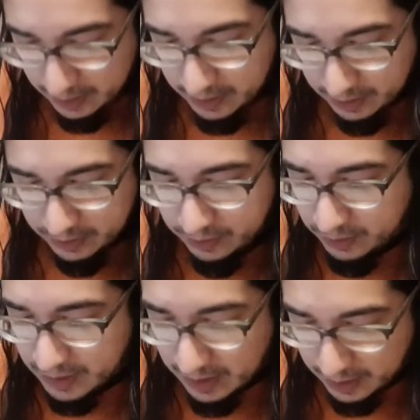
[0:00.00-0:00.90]

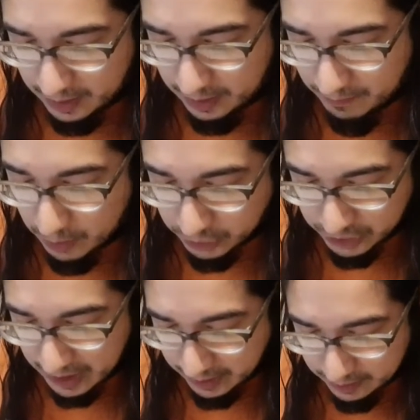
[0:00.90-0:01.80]

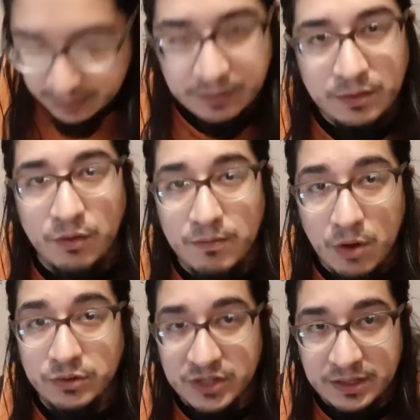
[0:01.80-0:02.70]
Moshe, or
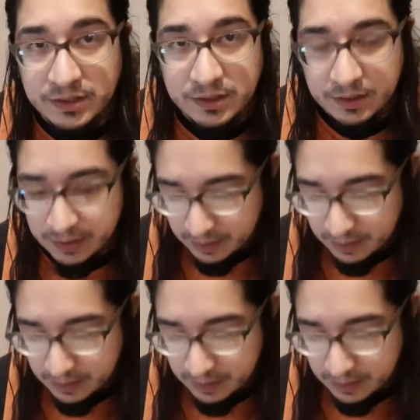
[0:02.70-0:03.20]
Moses.